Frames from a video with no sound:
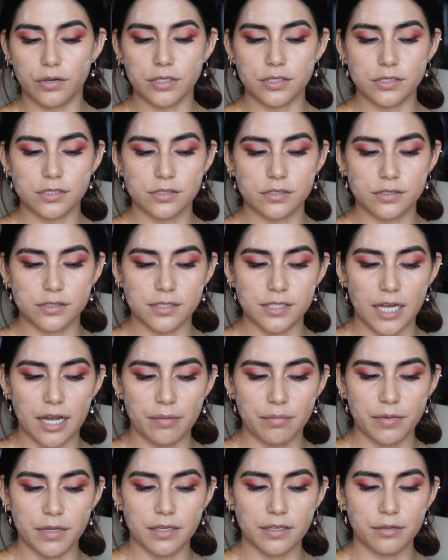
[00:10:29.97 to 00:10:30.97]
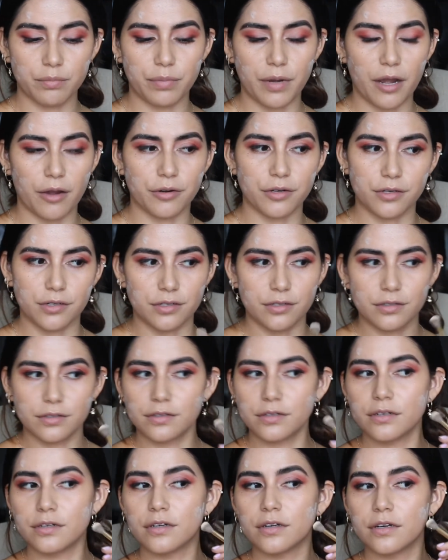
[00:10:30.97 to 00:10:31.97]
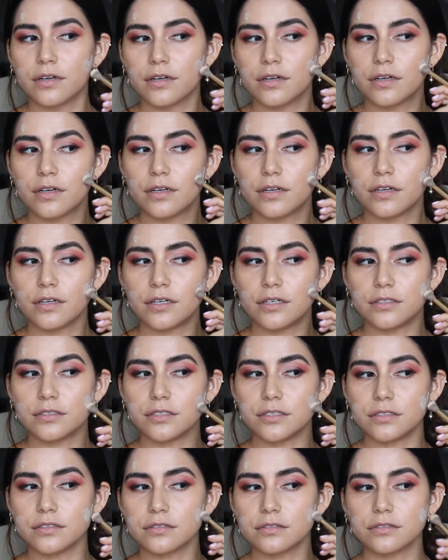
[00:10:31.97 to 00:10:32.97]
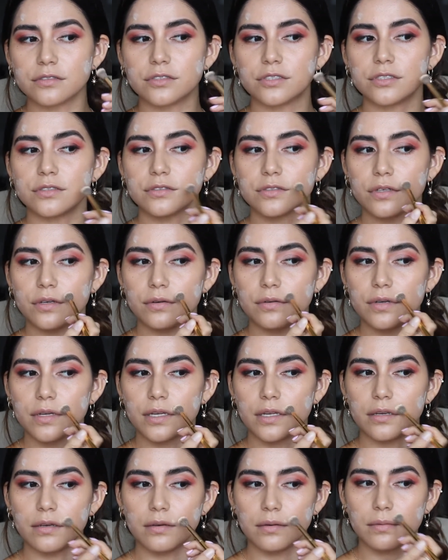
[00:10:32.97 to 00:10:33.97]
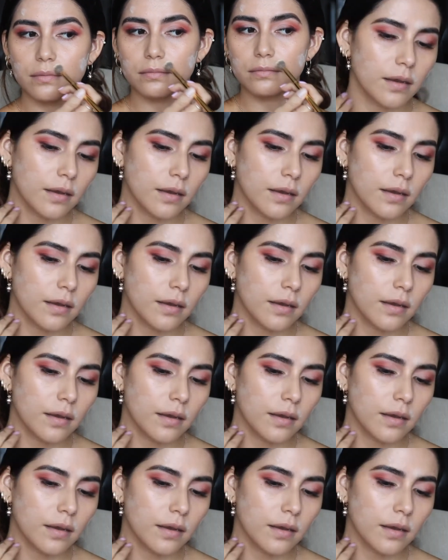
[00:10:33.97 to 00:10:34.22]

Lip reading: I just dab in the powder, just go in.